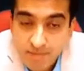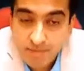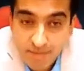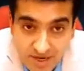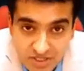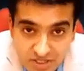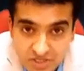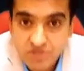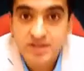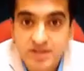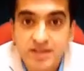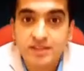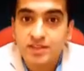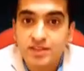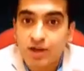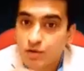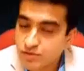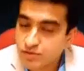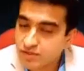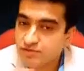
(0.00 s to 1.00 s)

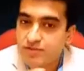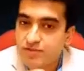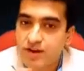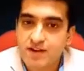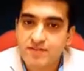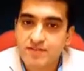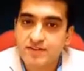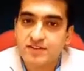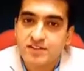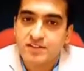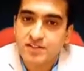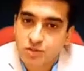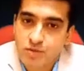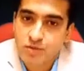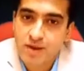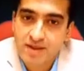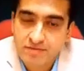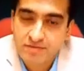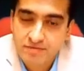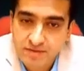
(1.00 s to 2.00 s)
measuring 1500
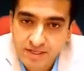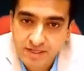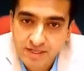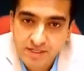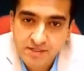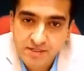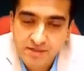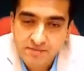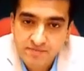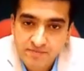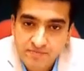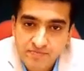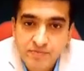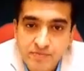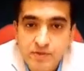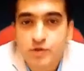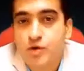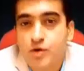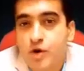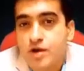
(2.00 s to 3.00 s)
square feet,
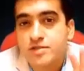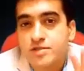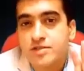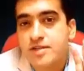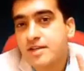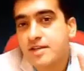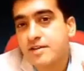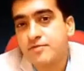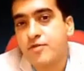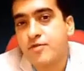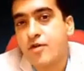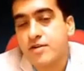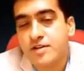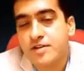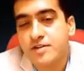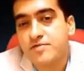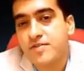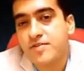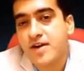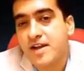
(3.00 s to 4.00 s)
costing
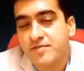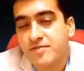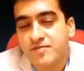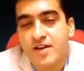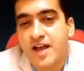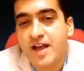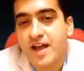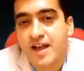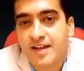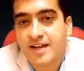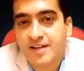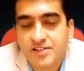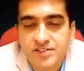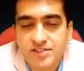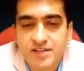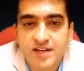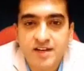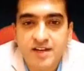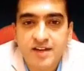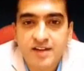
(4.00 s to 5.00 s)
45
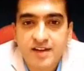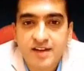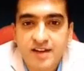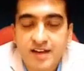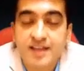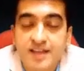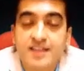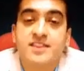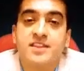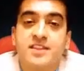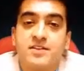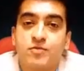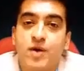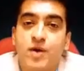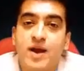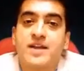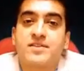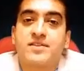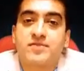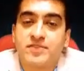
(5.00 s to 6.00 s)
lakhs in the
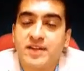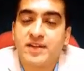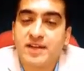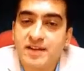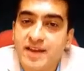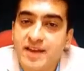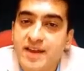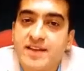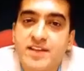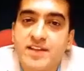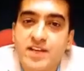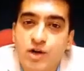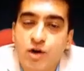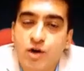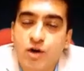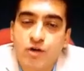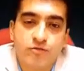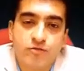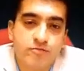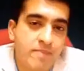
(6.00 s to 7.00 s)
Whitefield
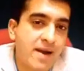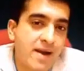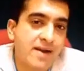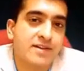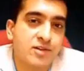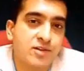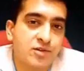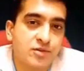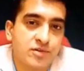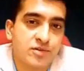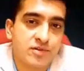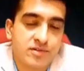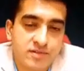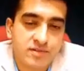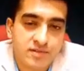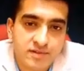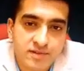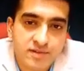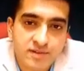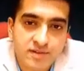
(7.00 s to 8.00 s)
area of Bangalore.
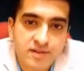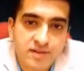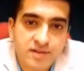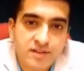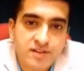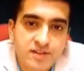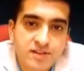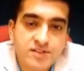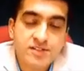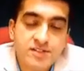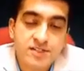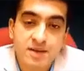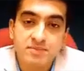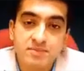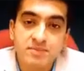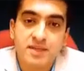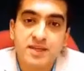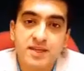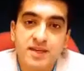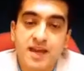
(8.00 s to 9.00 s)

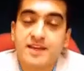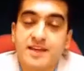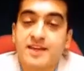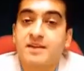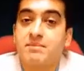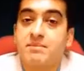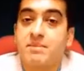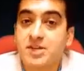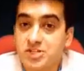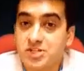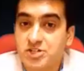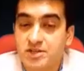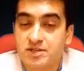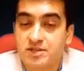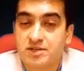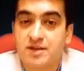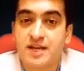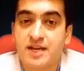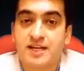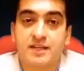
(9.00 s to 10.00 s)
Something I can
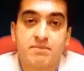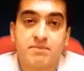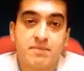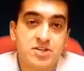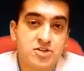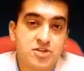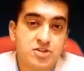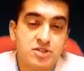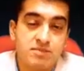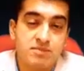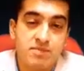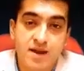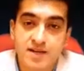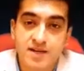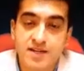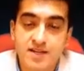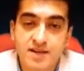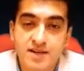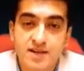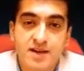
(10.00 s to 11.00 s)
measure. I can measure the
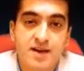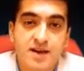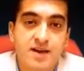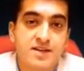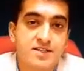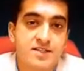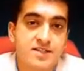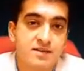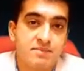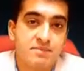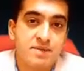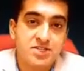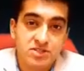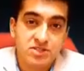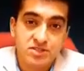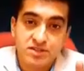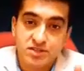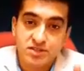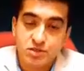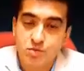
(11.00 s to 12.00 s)
money, I can
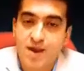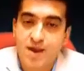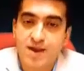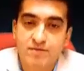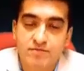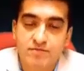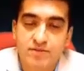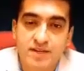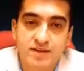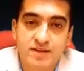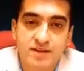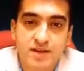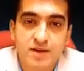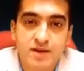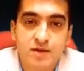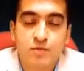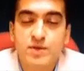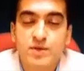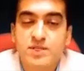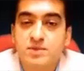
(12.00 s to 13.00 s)
measure the square feet,
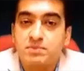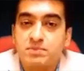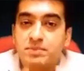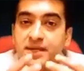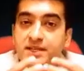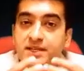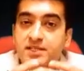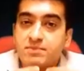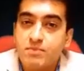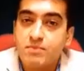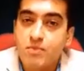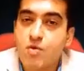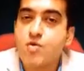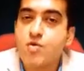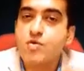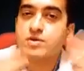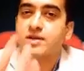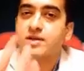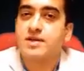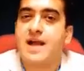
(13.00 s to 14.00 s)
which brings
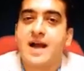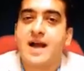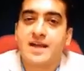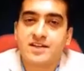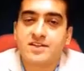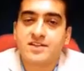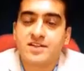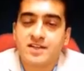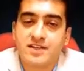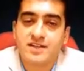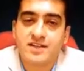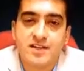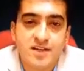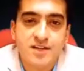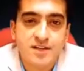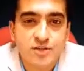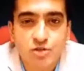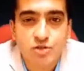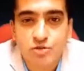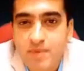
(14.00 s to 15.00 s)
more clarity
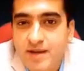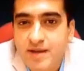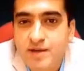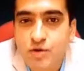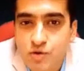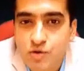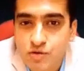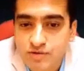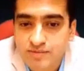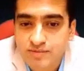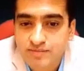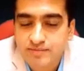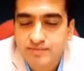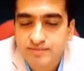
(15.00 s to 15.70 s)
to my goal.